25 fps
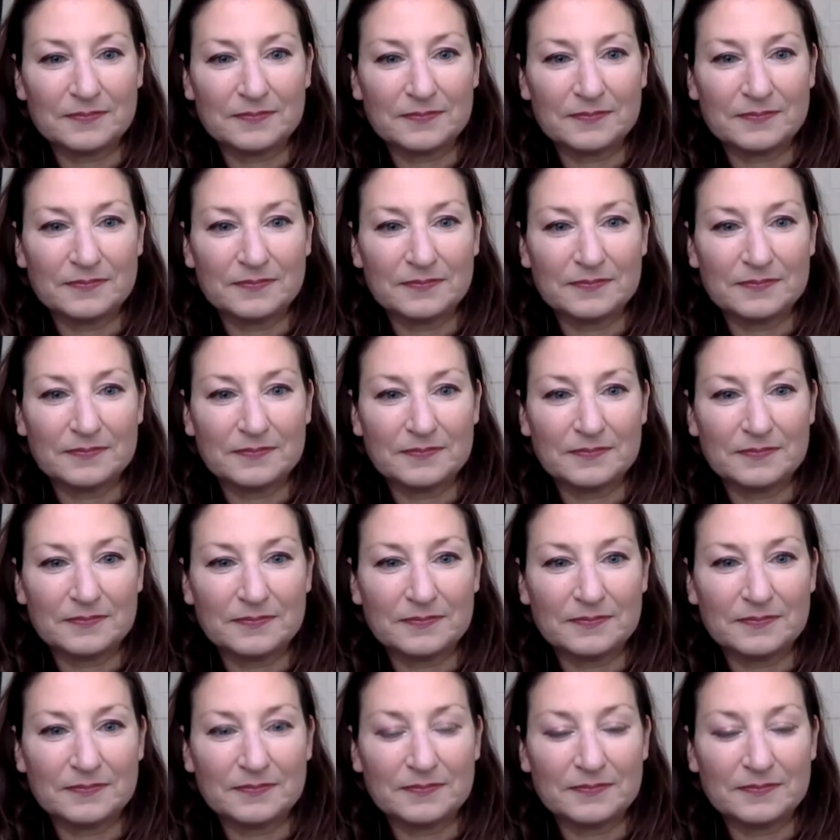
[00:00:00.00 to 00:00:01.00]

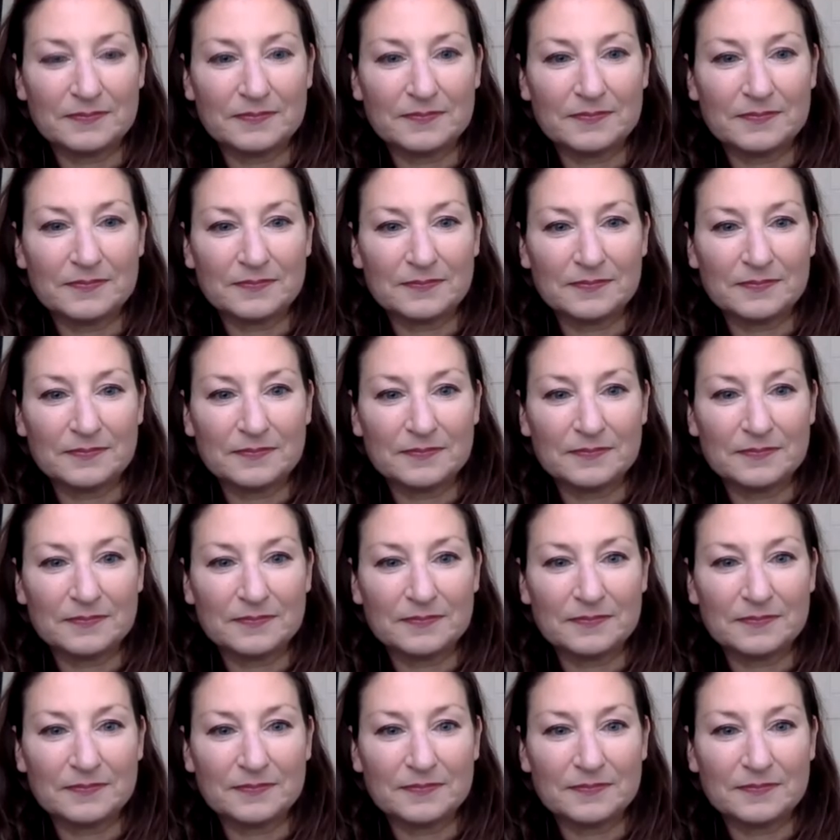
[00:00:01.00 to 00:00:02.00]

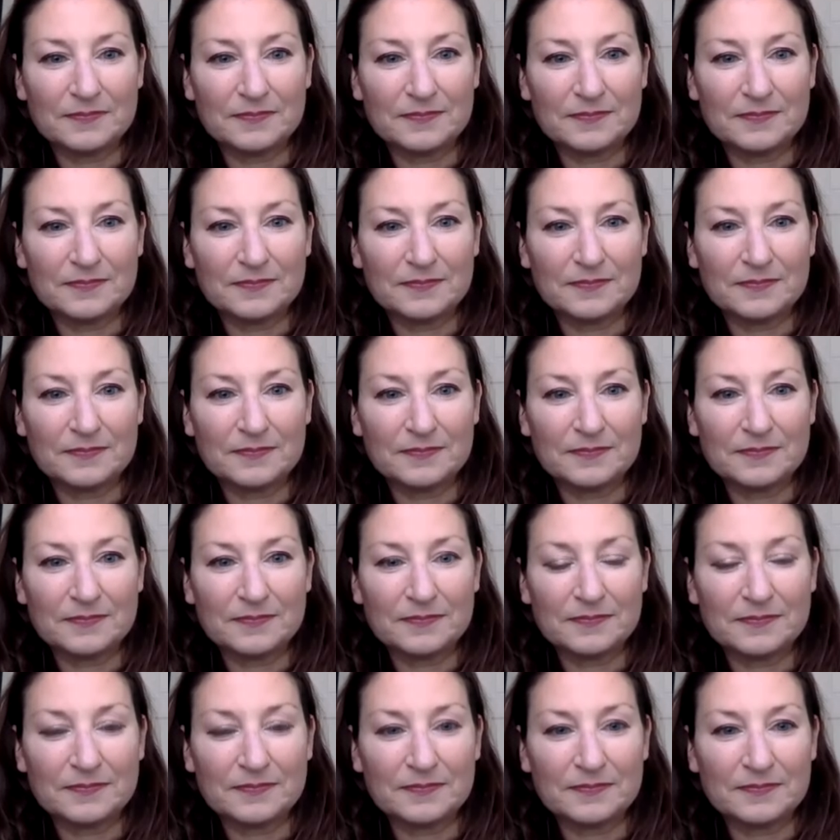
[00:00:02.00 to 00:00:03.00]

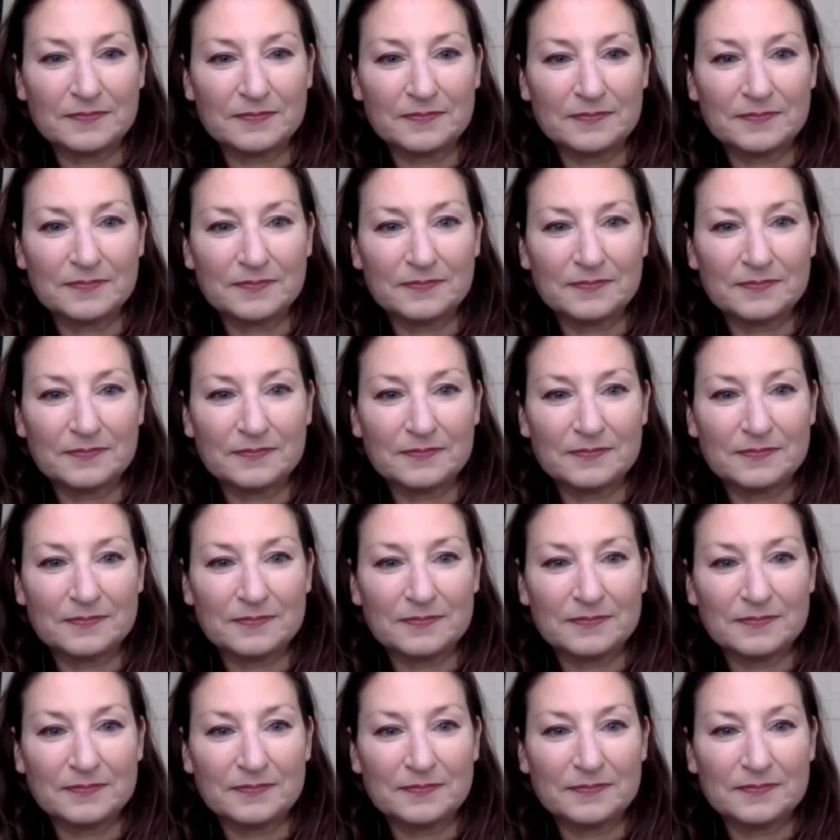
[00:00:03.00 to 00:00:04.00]

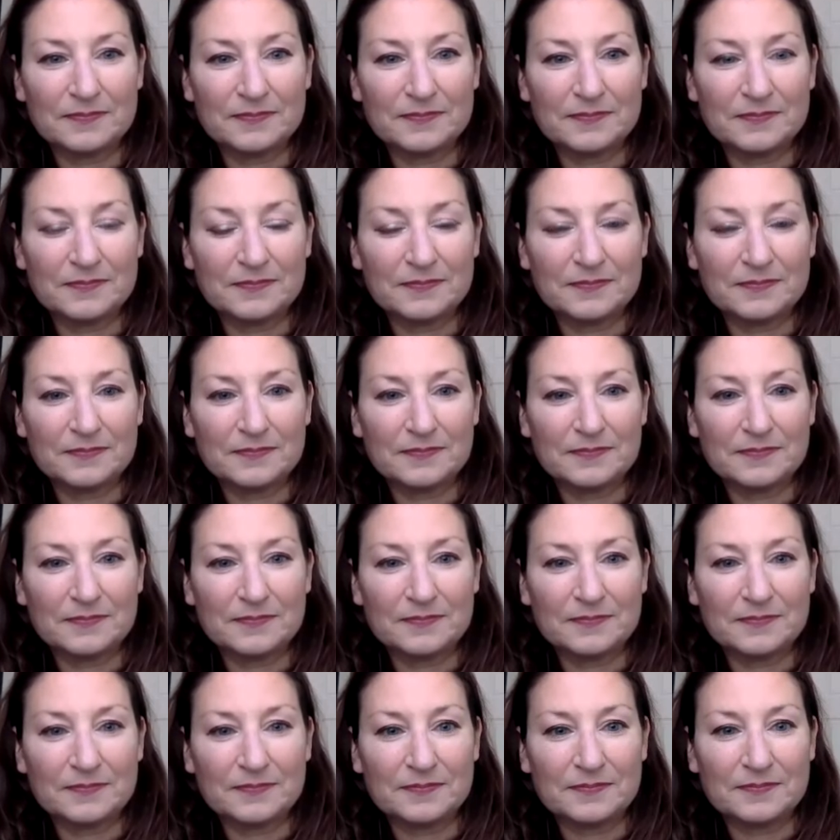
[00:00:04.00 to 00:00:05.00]

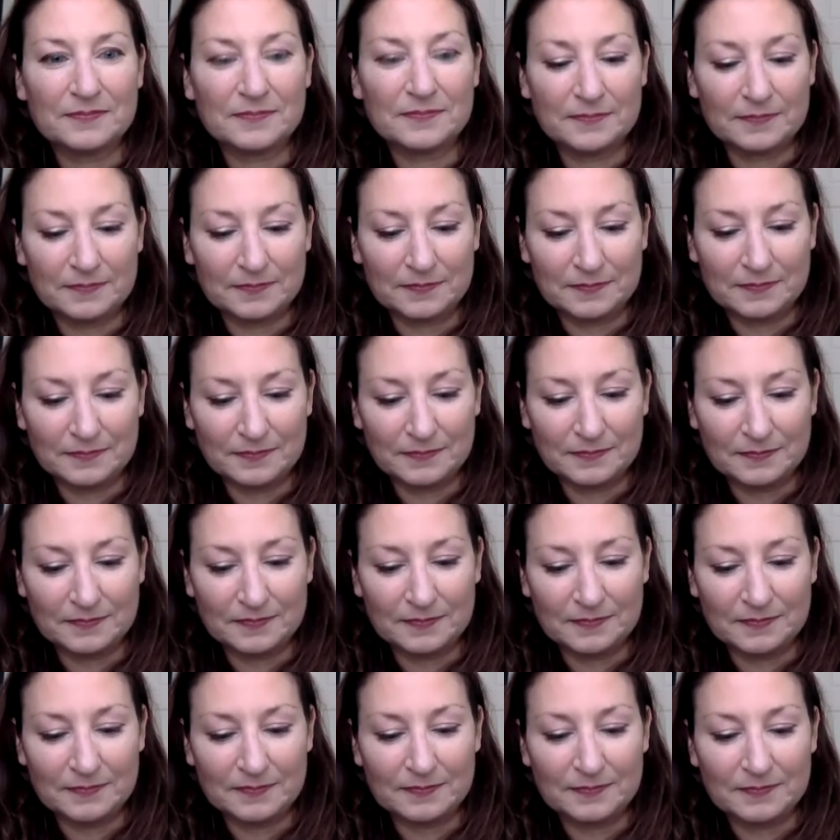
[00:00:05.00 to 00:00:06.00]

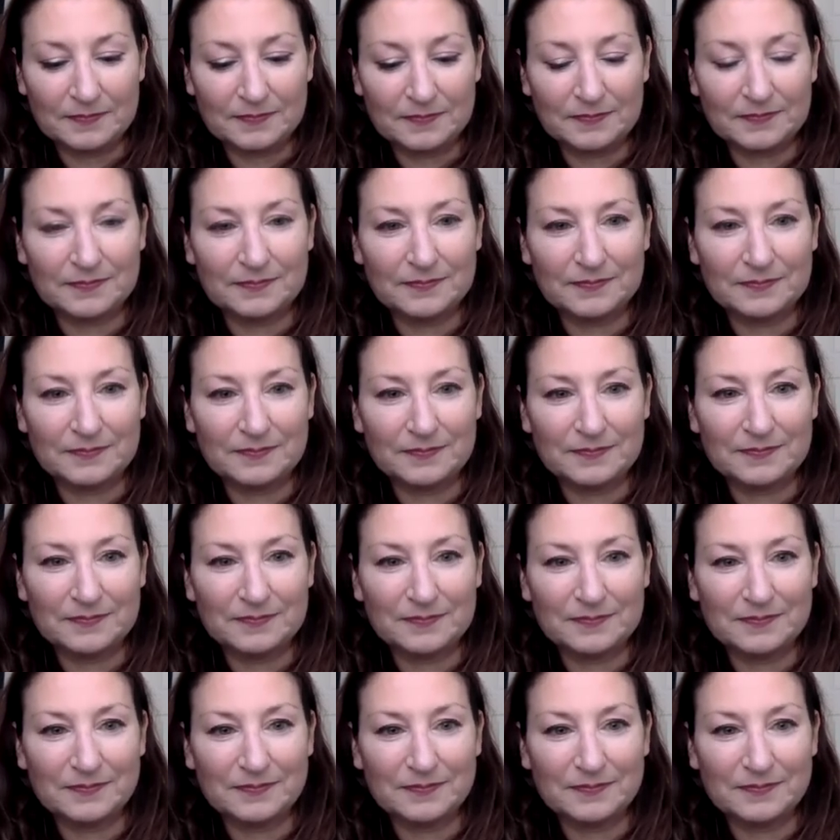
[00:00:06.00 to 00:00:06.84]
(not speaking)